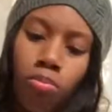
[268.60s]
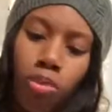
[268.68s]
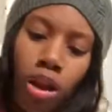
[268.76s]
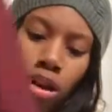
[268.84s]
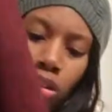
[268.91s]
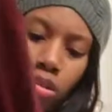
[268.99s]

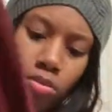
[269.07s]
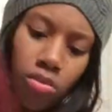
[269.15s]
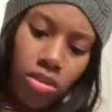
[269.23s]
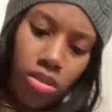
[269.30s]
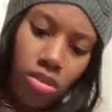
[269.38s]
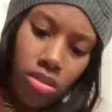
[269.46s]

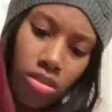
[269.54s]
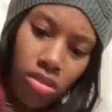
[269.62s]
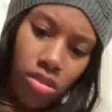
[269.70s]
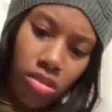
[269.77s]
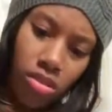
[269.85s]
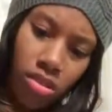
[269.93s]
bottoms,
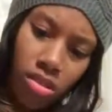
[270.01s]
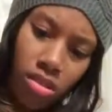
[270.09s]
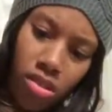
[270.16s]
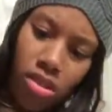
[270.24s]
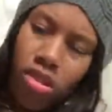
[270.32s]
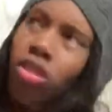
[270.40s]

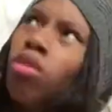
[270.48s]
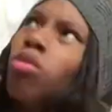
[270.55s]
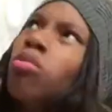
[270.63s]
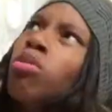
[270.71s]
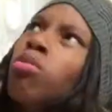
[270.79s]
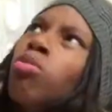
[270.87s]

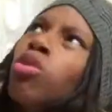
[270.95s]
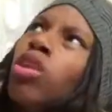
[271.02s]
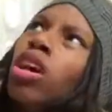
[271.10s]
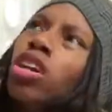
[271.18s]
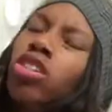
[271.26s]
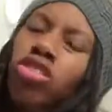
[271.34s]
more
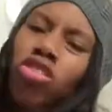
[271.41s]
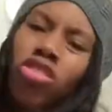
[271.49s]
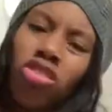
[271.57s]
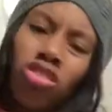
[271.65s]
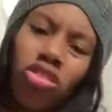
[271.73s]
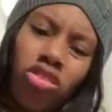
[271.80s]
like
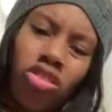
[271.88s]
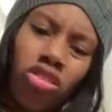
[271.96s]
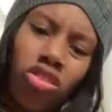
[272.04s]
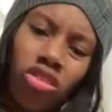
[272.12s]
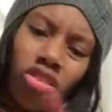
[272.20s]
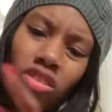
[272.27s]

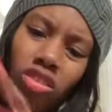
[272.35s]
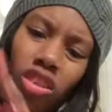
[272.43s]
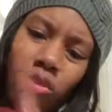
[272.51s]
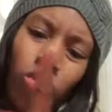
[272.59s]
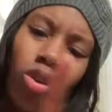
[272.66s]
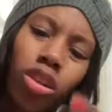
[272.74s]

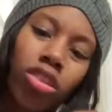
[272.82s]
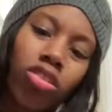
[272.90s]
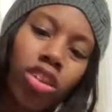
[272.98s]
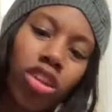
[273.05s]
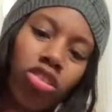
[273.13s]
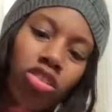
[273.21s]
I want to
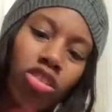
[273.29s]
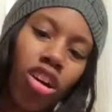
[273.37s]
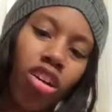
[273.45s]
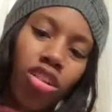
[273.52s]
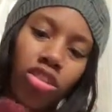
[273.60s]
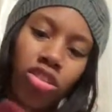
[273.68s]
say
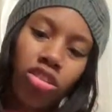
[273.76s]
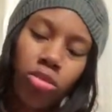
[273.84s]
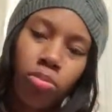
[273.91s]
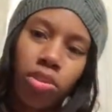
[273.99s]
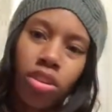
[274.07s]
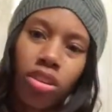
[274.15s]

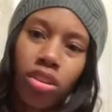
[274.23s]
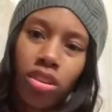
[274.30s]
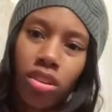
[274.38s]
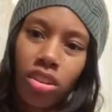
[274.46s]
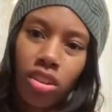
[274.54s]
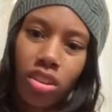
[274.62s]
joggers, but
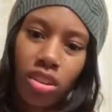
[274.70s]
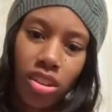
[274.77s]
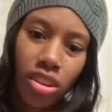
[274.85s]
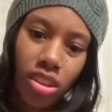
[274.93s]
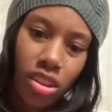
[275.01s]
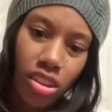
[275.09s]

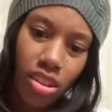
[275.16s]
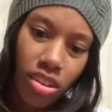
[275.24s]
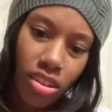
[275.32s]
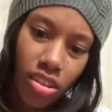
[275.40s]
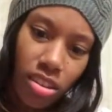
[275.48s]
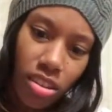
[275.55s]

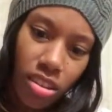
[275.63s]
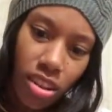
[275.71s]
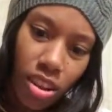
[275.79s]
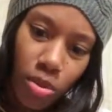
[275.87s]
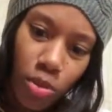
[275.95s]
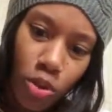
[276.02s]

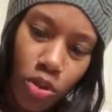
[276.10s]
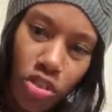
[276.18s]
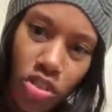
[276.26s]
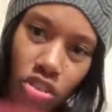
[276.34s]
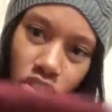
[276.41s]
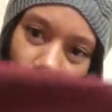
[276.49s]
any they're more
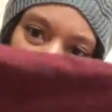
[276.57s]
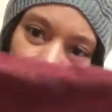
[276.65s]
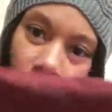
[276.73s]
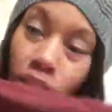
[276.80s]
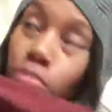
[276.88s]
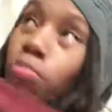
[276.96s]

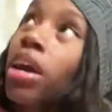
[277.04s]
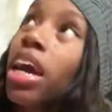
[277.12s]
jogging